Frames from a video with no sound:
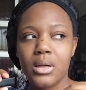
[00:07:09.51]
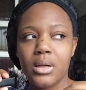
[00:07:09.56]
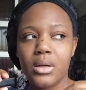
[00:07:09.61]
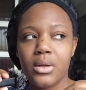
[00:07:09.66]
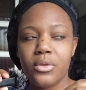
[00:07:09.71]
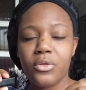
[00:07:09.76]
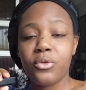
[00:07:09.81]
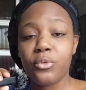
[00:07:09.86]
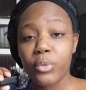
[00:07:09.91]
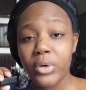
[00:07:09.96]

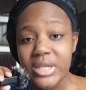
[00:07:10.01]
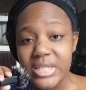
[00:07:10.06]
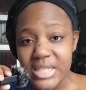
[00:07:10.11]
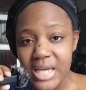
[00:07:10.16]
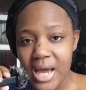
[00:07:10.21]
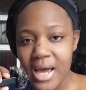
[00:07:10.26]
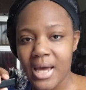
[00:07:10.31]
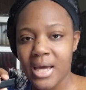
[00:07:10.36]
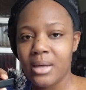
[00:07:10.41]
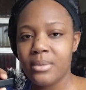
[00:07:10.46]
3
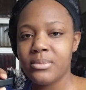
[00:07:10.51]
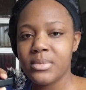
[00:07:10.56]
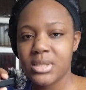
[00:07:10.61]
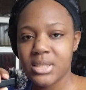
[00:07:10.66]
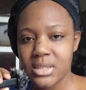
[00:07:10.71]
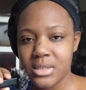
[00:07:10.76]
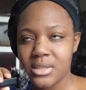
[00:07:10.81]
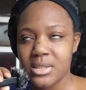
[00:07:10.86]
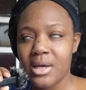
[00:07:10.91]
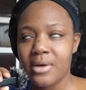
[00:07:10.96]
times
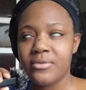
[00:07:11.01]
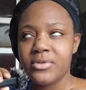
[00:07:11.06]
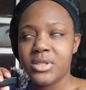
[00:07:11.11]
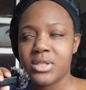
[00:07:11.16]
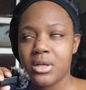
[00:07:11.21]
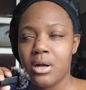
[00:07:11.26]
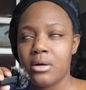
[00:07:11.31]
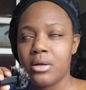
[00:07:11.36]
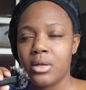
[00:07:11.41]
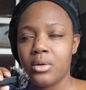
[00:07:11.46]
since I've
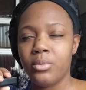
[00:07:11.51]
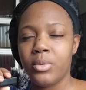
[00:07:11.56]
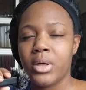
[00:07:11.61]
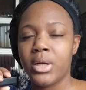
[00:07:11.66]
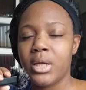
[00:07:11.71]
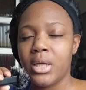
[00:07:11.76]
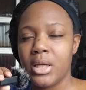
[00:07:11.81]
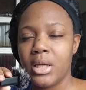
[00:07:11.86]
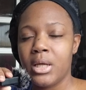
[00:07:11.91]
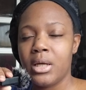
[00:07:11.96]
started
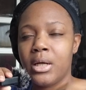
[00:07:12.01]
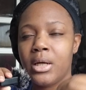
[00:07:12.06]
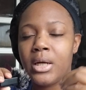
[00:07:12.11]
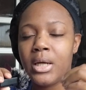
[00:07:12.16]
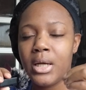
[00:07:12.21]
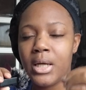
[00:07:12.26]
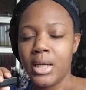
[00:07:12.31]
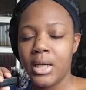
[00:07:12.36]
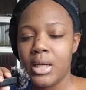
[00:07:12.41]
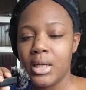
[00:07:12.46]
working here
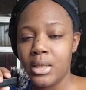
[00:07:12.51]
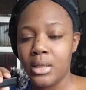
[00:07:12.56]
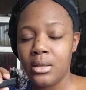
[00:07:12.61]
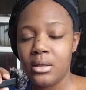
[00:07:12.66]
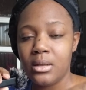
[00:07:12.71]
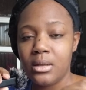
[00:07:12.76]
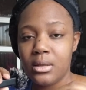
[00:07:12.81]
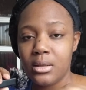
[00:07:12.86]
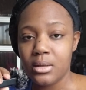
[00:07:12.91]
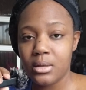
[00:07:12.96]

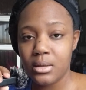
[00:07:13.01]
in